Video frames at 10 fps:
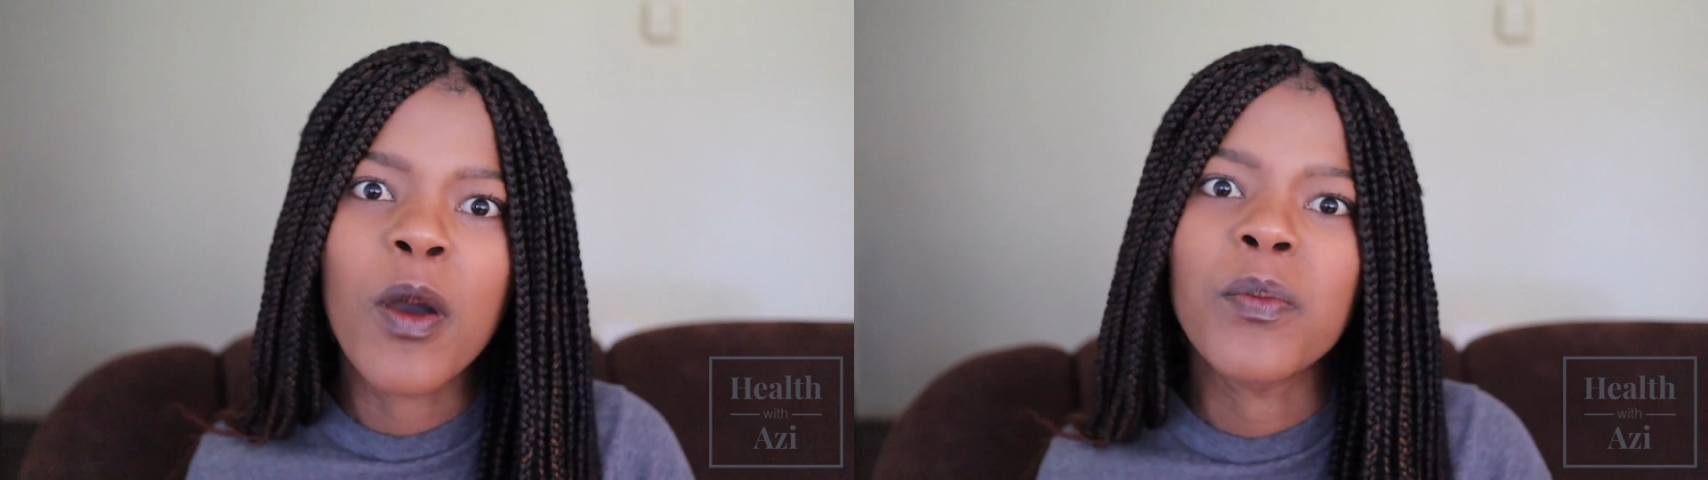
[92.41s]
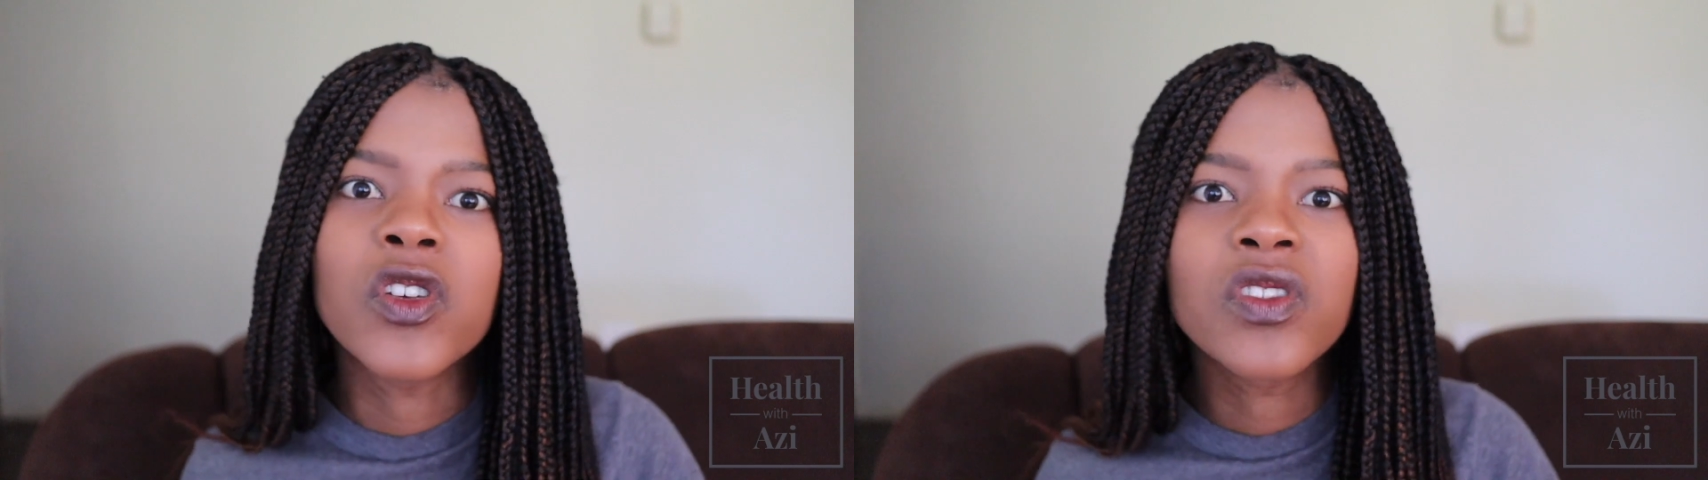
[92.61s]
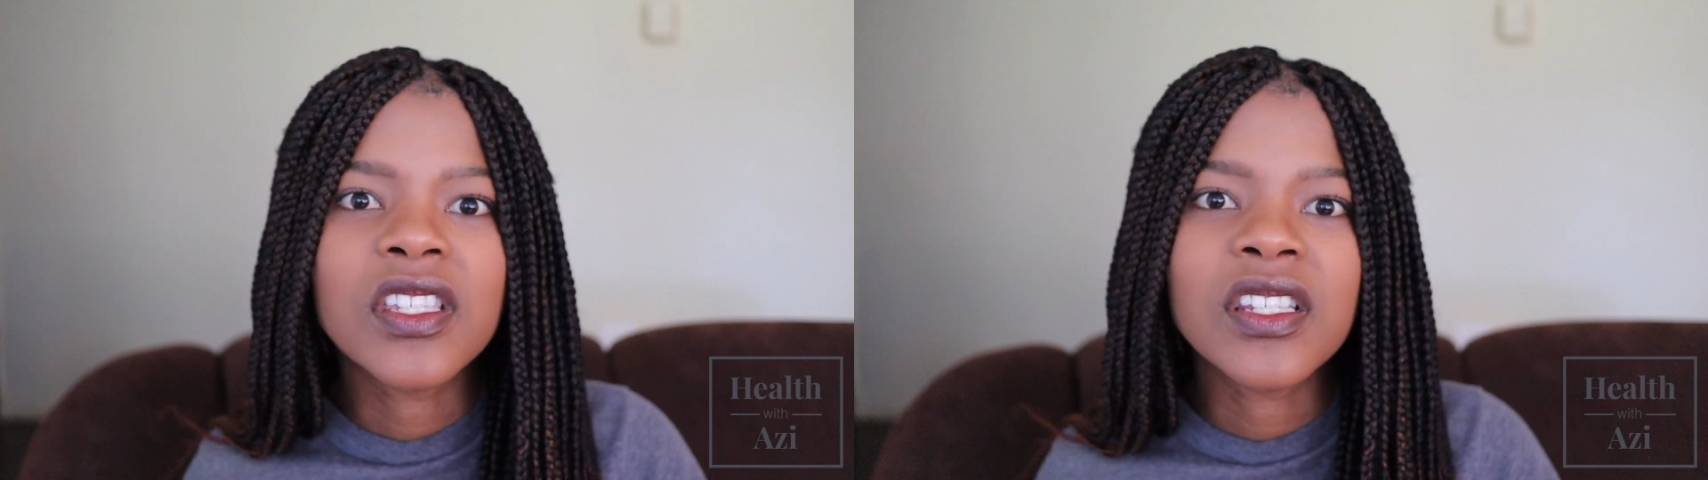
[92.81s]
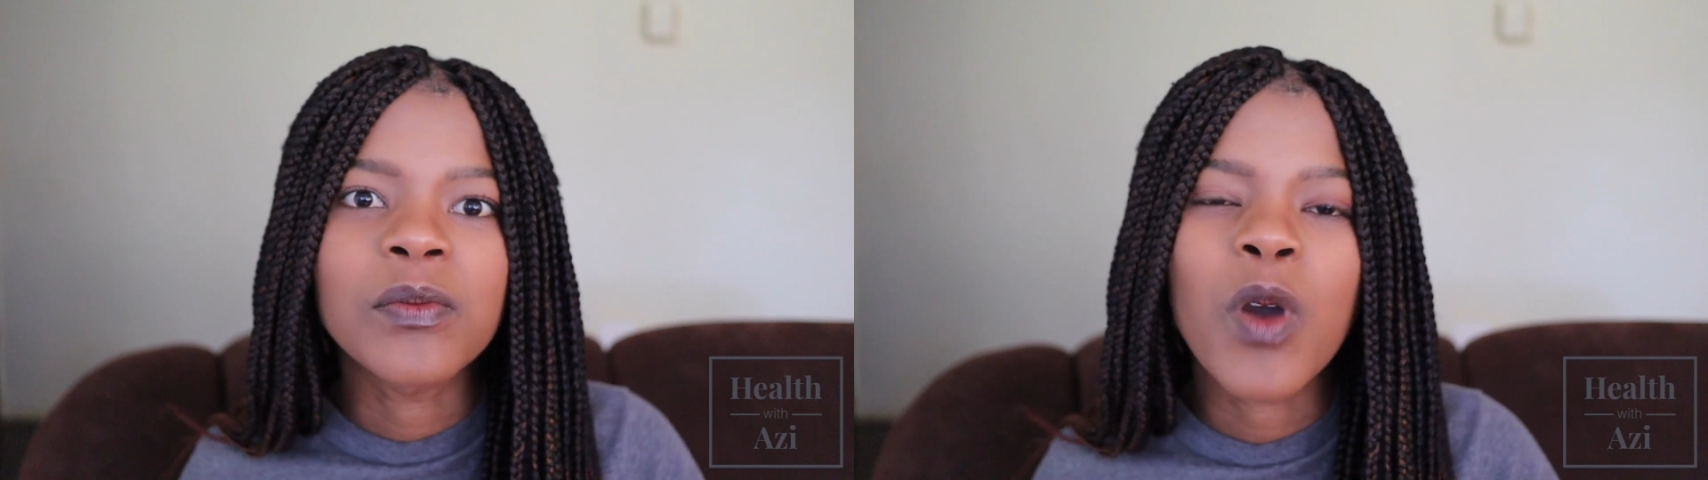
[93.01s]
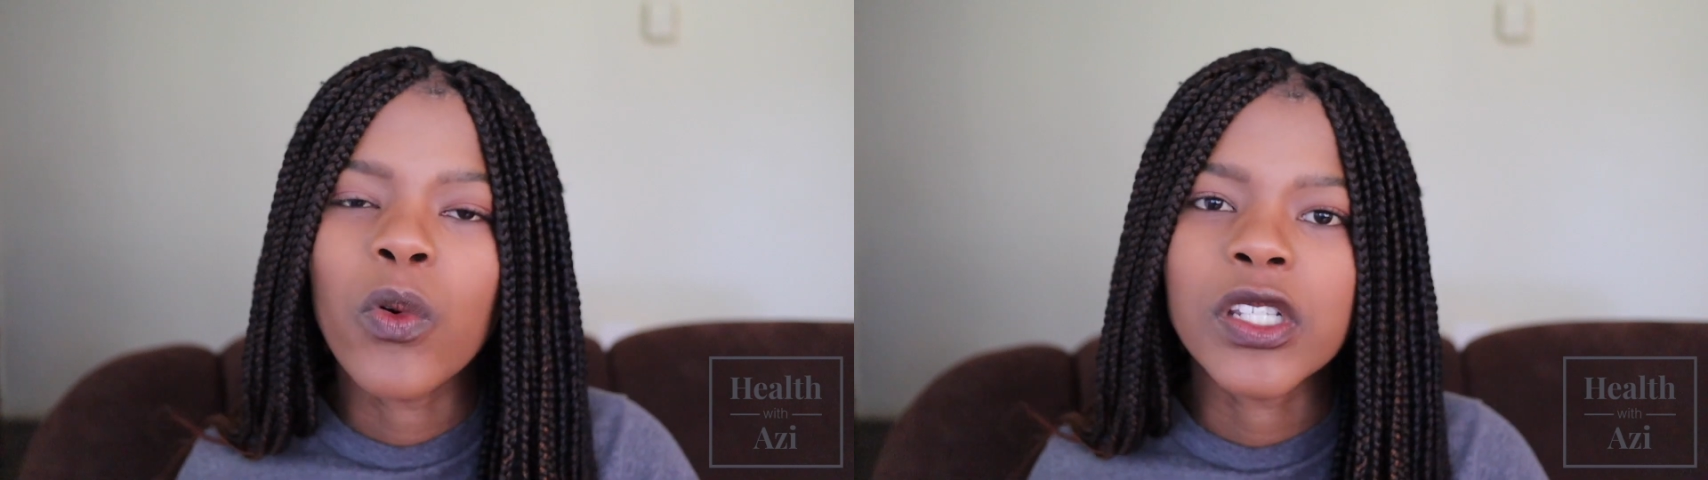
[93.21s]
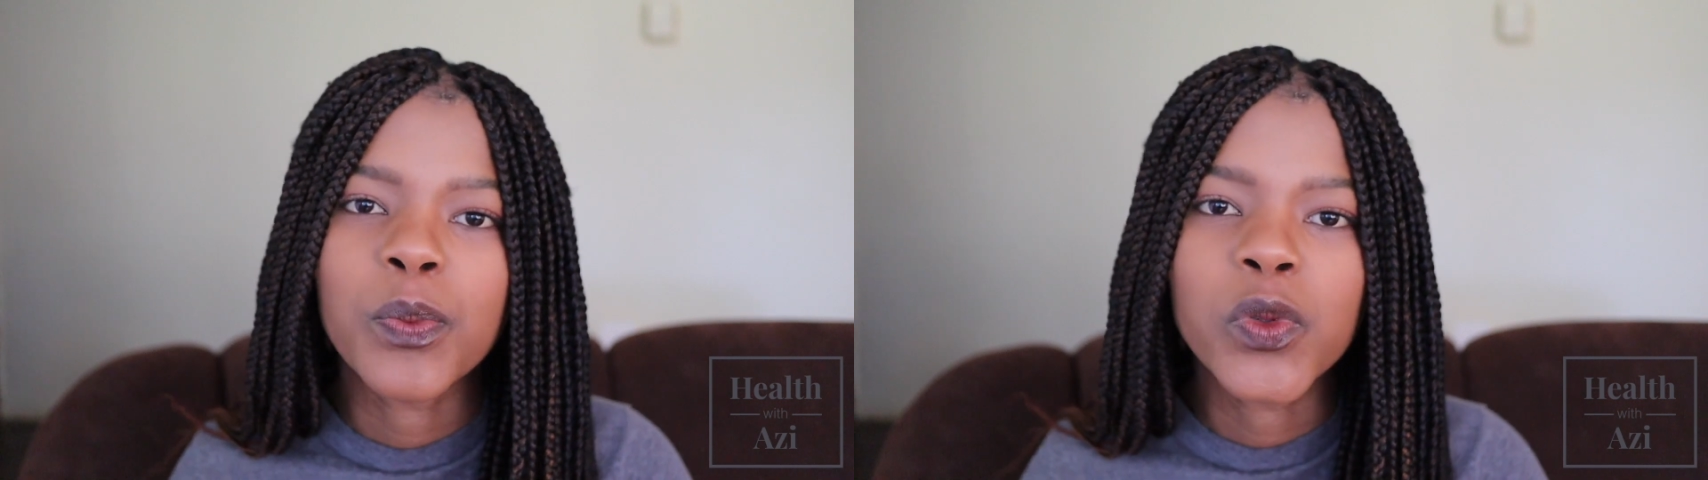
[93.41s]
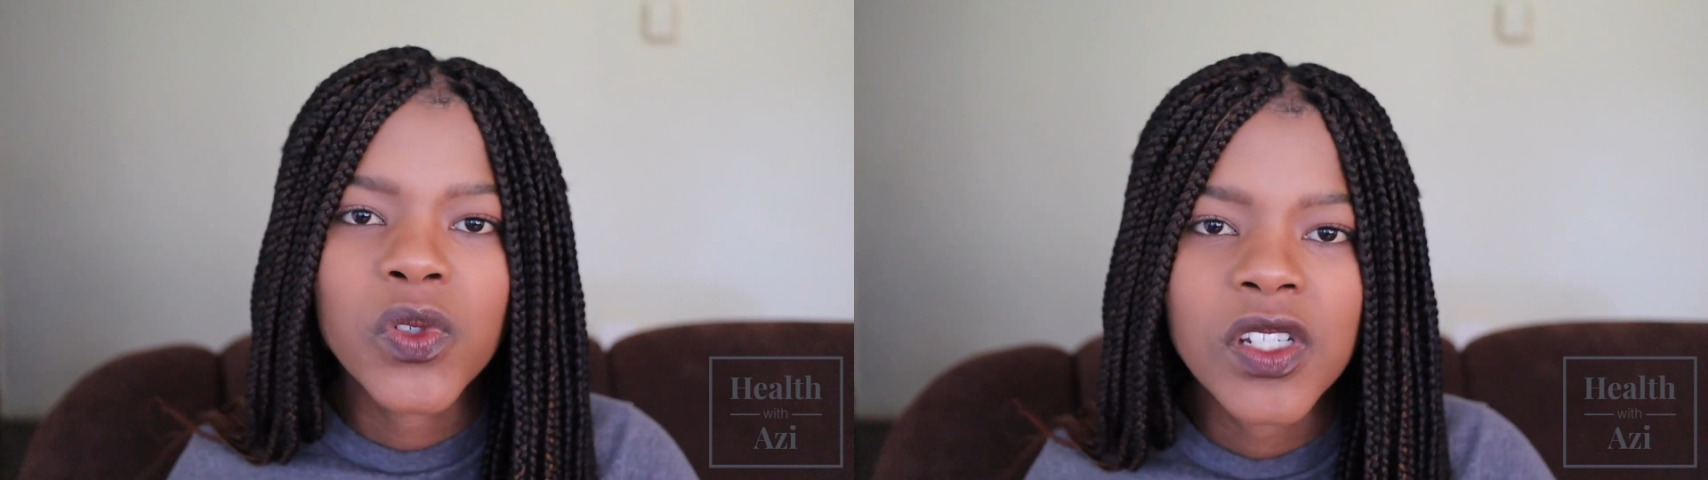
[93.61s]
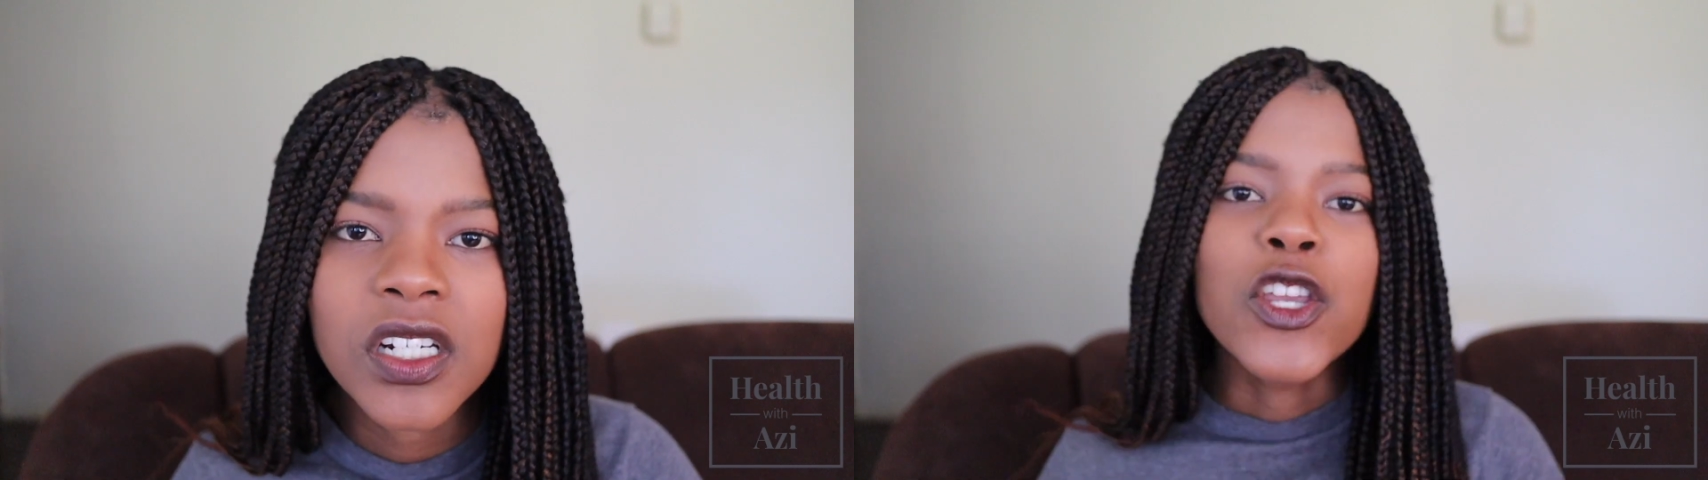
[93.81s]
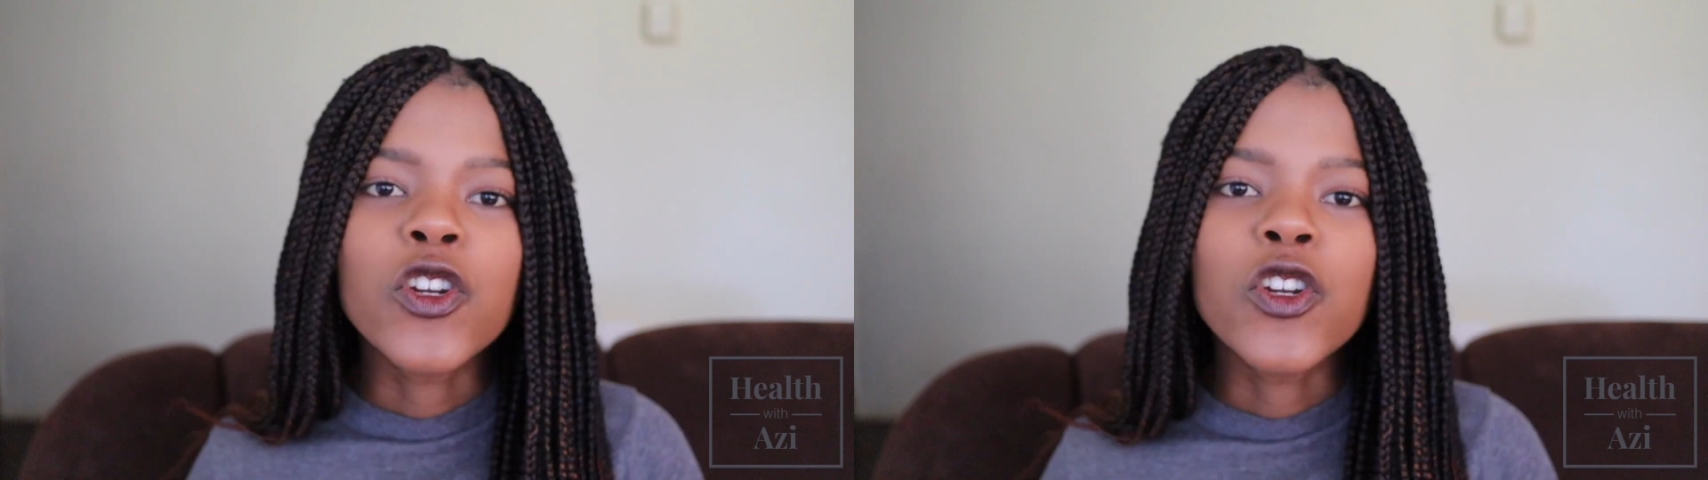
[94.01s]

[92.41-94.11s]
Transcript: immune system was boosted?